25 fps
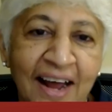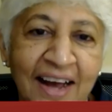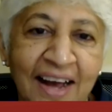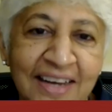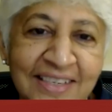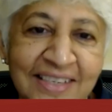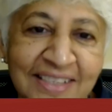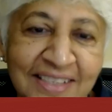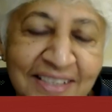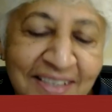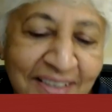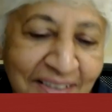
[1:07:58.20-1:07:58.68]

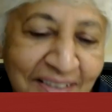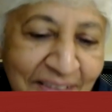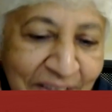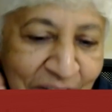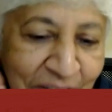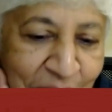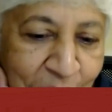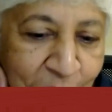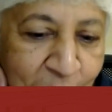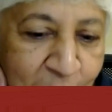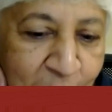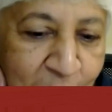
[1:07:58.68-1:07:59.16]
last
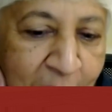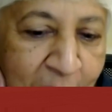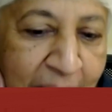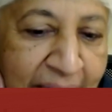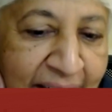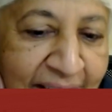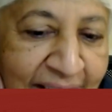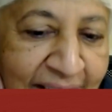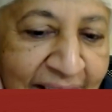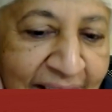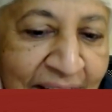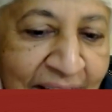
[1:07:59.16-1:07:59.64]
sort of
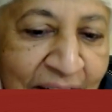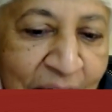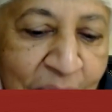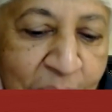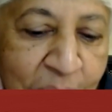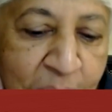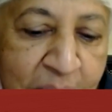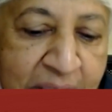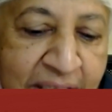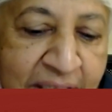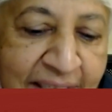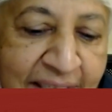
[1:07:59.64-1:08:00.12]
query,
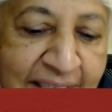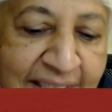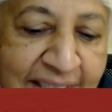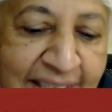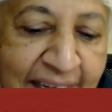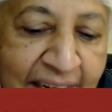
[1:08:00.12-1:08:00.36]
which is